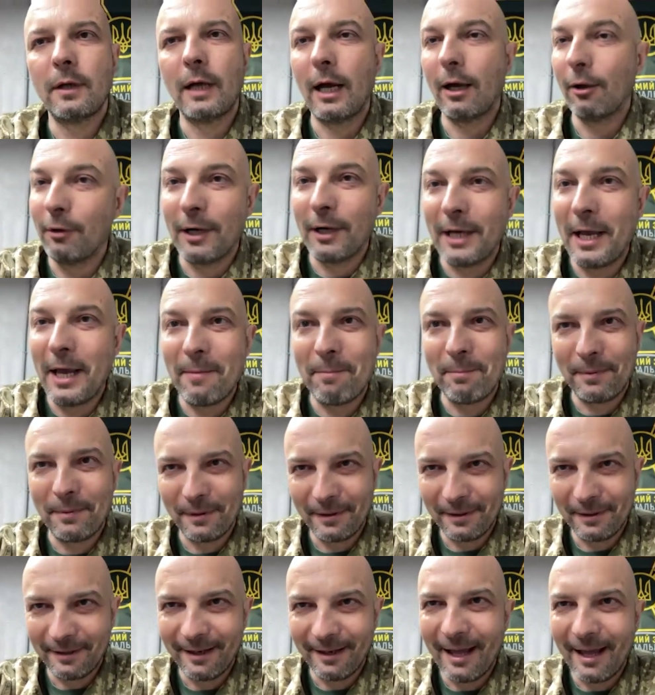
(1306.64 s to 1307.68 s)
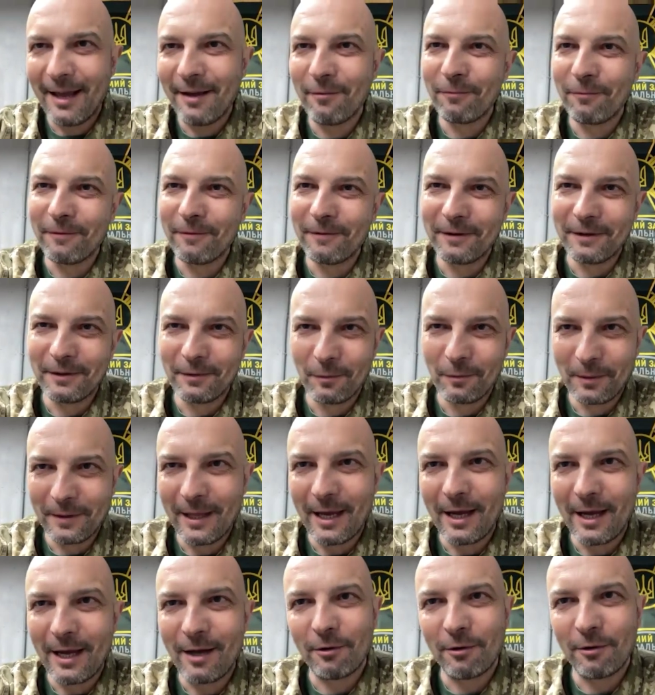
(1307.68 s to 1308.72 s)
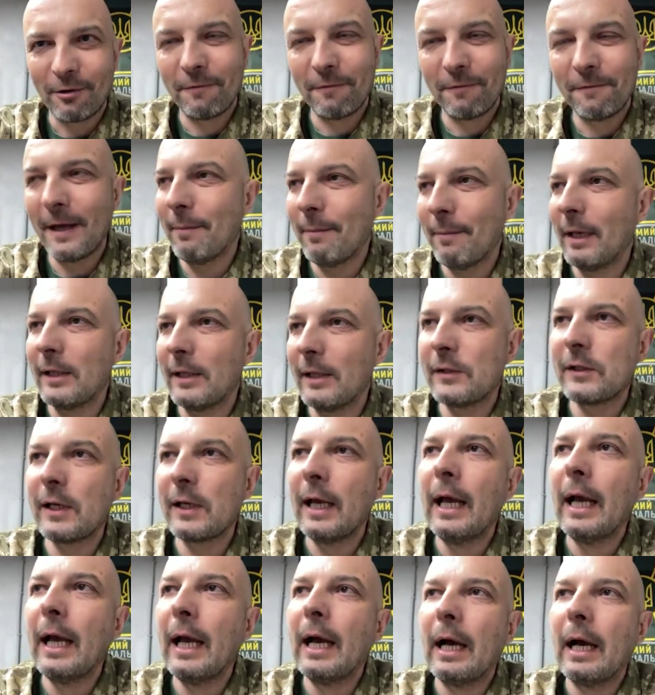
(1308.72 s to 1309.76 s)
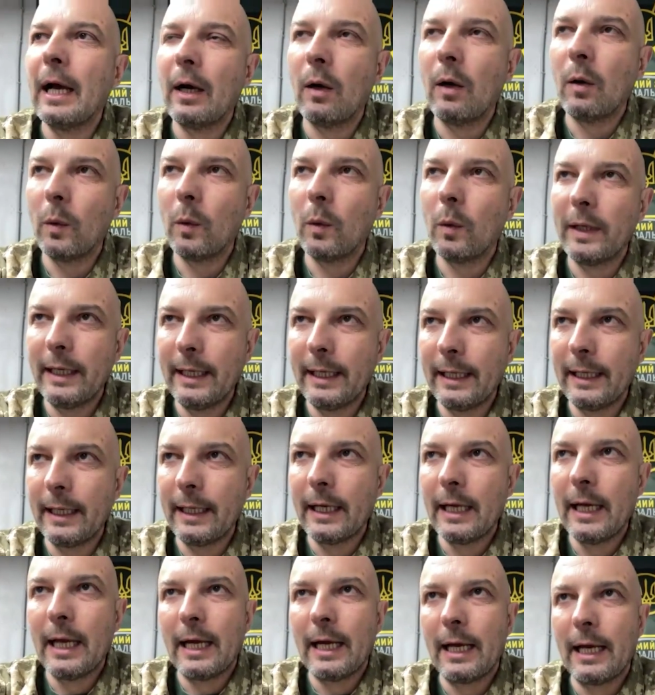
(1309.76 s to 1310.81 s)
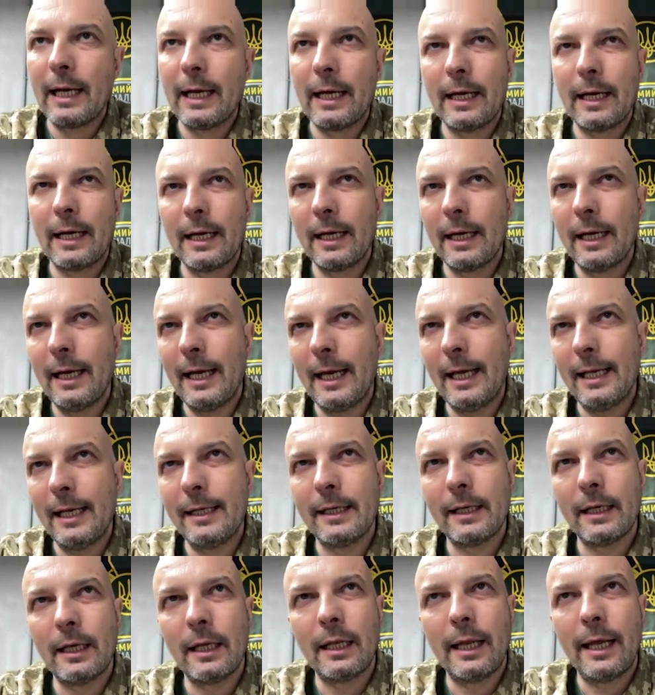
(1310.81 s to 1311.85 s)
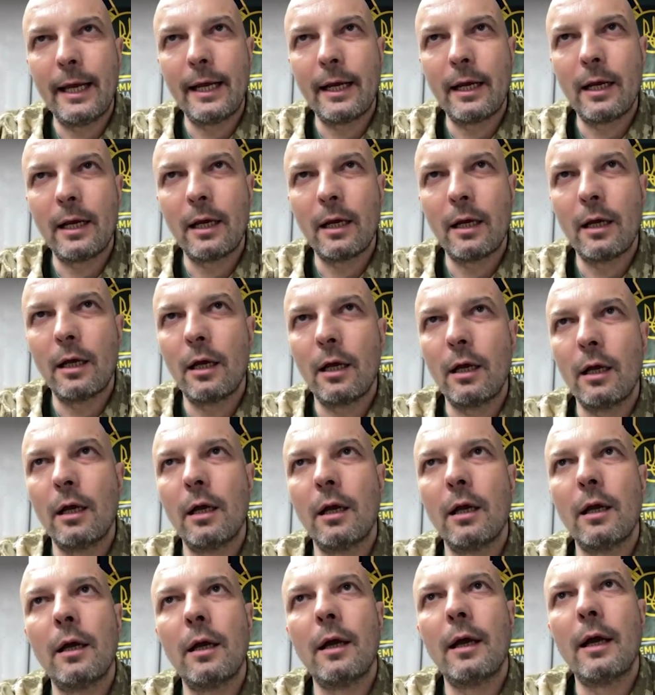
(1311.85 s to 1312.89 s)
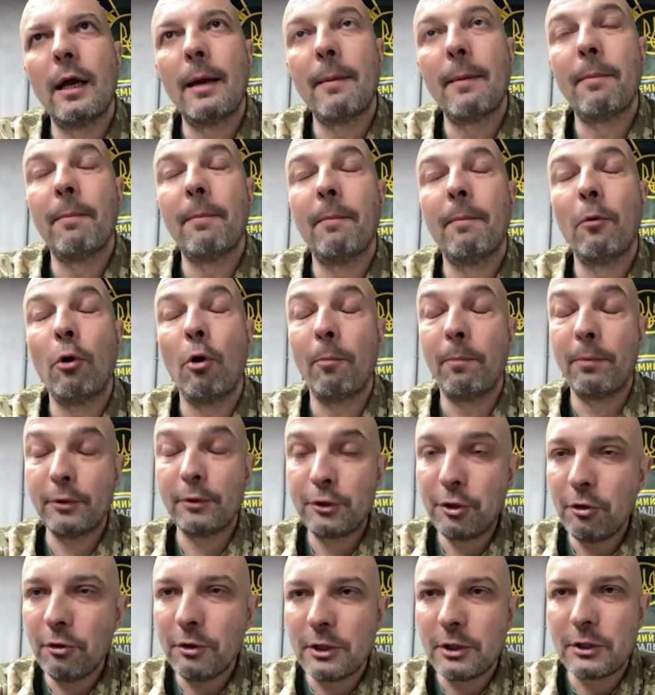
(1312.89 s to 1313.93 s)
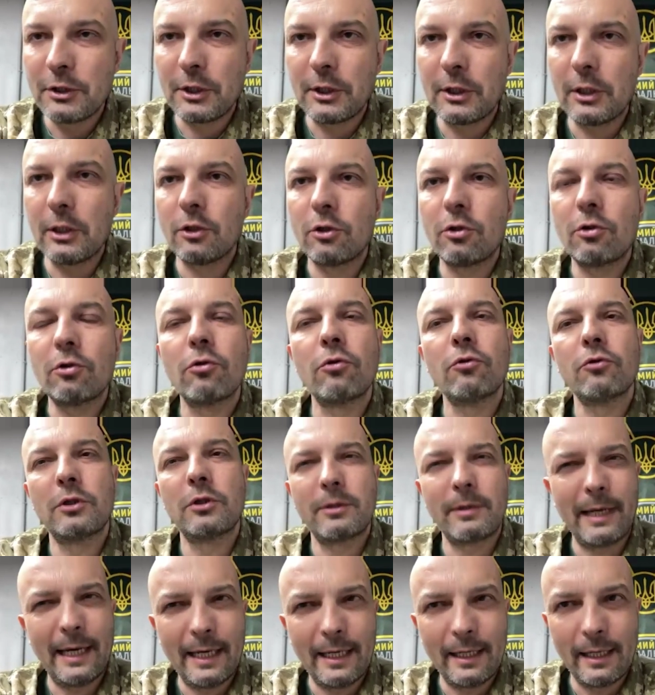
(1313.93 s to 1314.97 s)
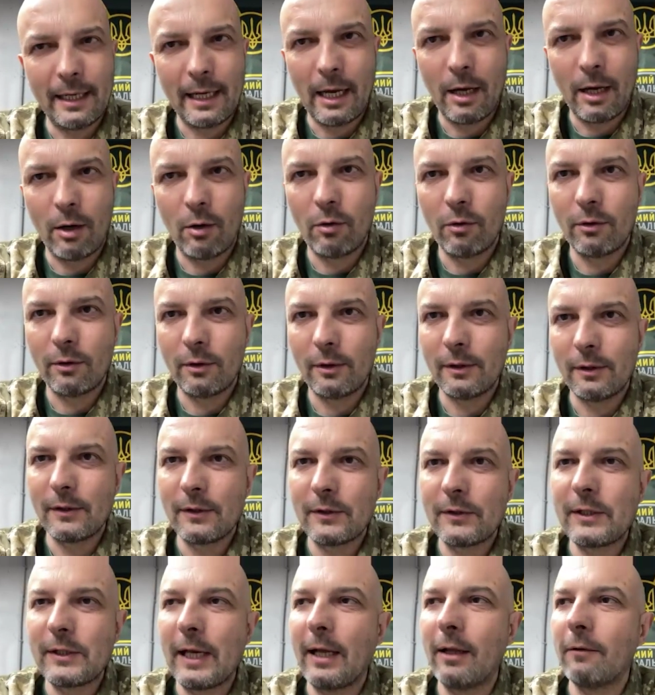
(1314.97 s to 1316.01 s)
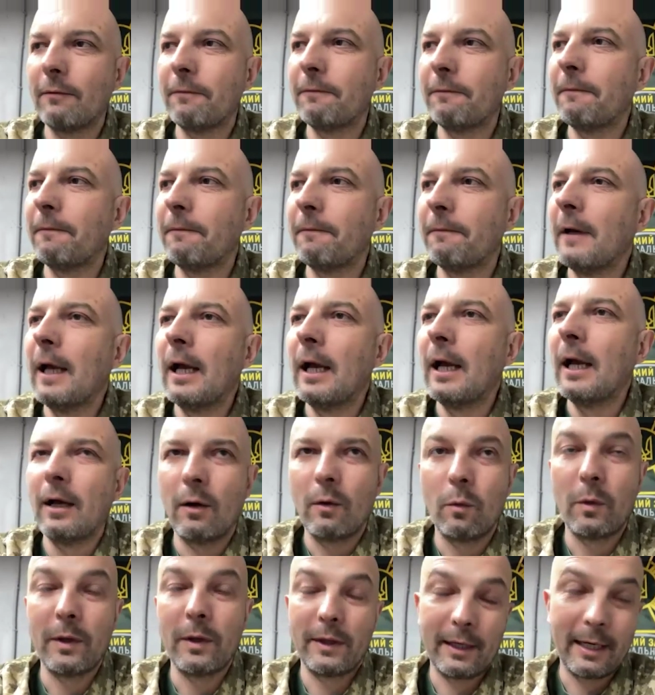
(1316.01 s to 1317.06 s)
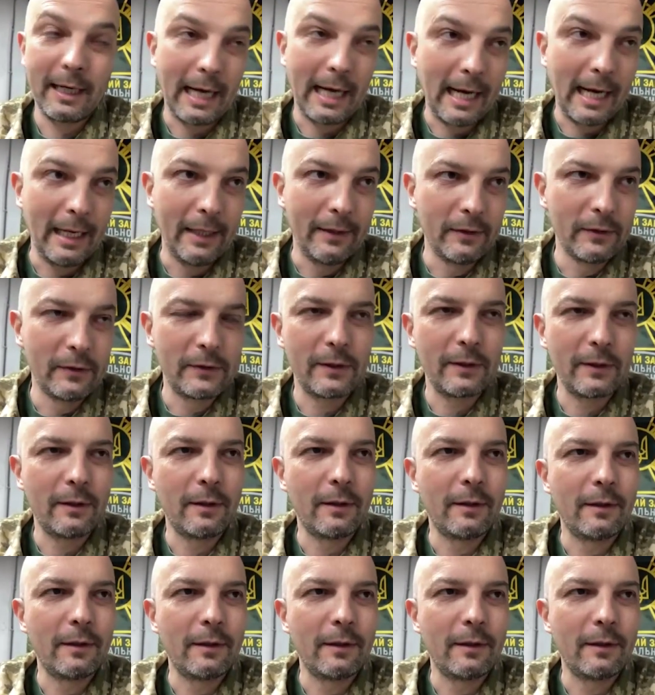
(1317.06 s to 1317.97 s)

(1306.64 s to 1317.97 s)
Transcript: our happy life with our families. We had like opportunity to train ourselves with guns